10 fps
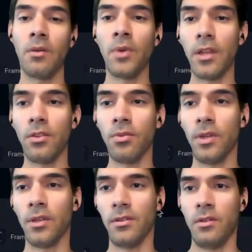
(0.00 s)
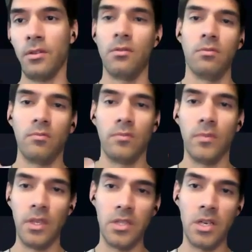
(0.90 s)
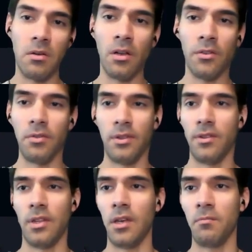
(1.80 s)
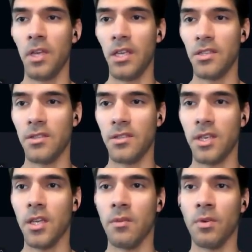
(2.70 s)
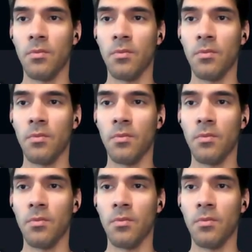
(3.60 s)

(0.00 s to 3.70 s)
And we can do this, in general. So this is a kitchen scene,